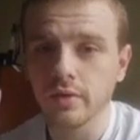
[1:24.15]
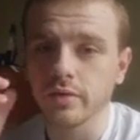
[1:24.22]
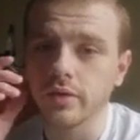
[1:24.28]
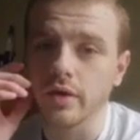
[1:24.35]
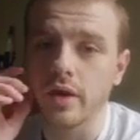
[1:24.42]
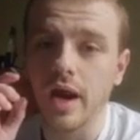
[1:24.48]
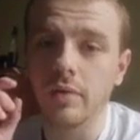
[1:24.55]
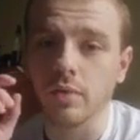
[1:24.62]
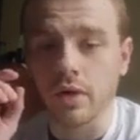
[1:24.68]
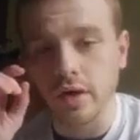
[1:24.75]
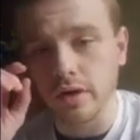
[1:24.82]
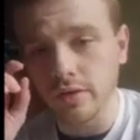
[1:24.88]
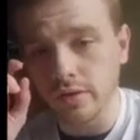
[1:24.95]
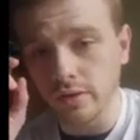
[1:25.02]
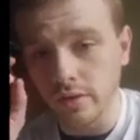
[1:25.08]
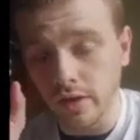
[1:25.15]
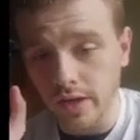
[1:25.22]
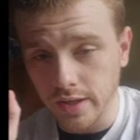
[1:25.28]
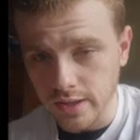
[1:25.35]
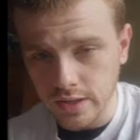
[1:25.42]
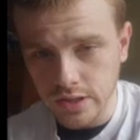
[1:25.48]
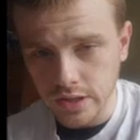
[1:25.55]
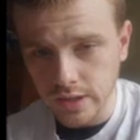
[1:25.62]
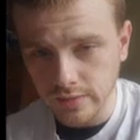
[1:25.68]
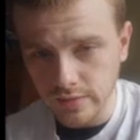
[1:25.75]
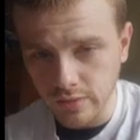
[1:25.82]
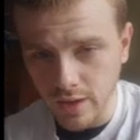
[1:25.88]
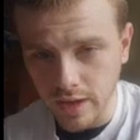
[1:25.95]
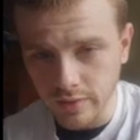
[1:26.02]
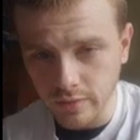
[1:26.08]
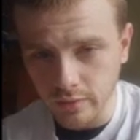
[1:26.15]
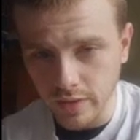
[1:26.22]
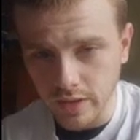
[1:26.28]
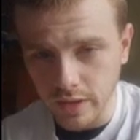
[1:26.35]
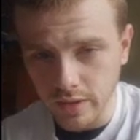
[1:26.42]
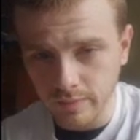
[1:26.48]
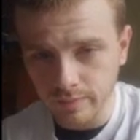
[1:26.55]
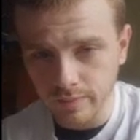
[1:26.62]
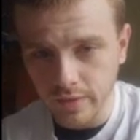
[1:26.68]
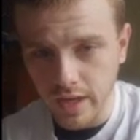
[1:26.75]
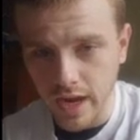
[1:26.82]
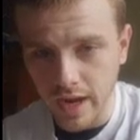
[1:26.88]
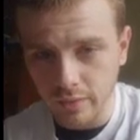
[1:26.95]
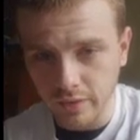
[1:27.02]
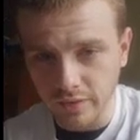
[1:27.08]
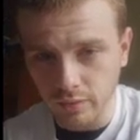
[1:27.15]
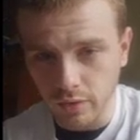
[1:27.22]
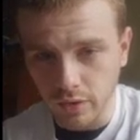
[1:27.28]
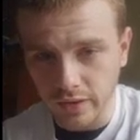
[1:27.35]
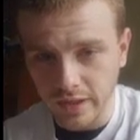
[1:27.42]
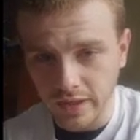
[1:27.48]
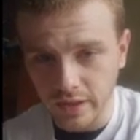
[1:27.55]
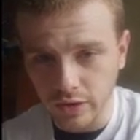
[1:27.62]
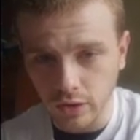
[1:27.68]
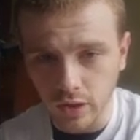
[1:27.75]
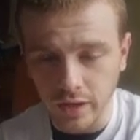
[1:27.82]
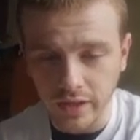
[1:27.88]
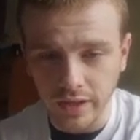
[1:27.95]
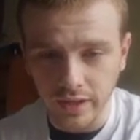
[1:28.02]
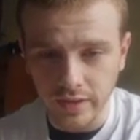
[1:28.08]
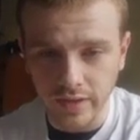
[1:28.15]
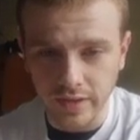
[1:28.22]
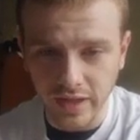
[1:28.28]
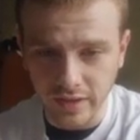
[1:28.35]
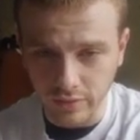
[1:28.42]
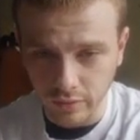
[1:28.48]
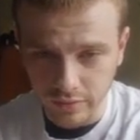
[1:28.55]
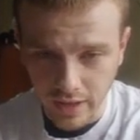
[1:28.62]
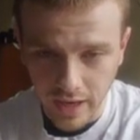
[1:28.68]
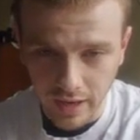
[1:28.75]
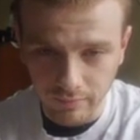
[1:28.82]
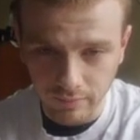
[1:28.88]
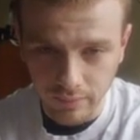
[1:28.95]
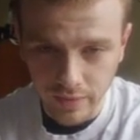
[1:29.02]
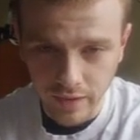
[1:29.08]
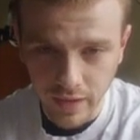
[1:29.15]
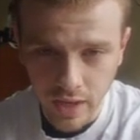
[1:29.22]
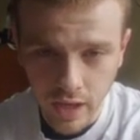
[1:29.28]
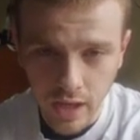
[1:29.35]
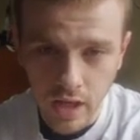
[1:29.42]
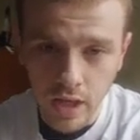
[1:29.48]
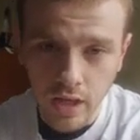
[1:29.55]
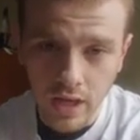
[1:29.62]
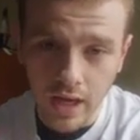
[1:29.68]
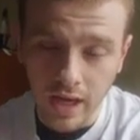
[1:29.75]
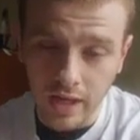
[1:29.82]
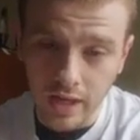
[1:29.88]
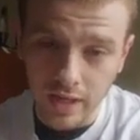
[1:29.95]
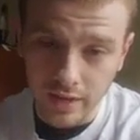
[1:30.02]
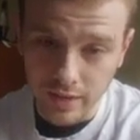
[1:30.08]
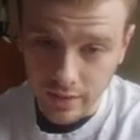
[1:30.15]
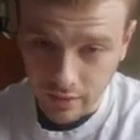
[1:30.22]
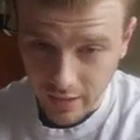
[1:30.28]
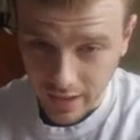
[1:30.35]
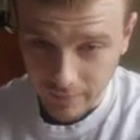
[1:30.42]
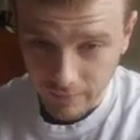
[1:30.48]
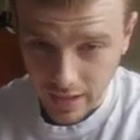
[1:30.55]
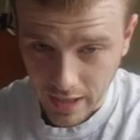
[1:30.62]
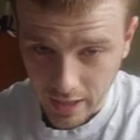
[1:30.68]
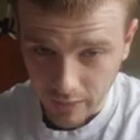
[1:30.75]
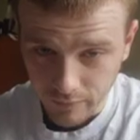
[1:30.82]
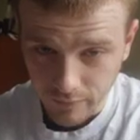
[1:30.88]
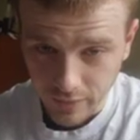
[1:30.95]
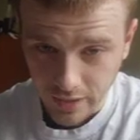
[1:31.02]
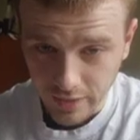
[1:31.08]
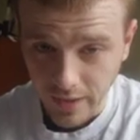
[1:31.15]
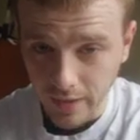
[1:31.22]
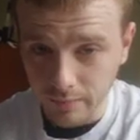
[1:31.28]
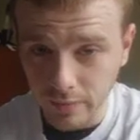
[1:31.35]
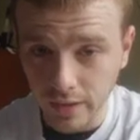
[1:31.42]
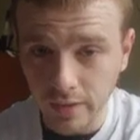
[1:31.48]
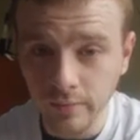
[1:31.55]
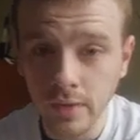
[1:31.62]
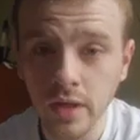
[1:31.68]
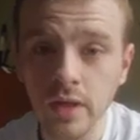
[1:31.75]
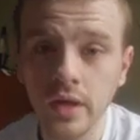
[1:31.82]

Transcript: So I work long shifts throughout the winter. I was working during seasonal times, and I still am now. They kept me.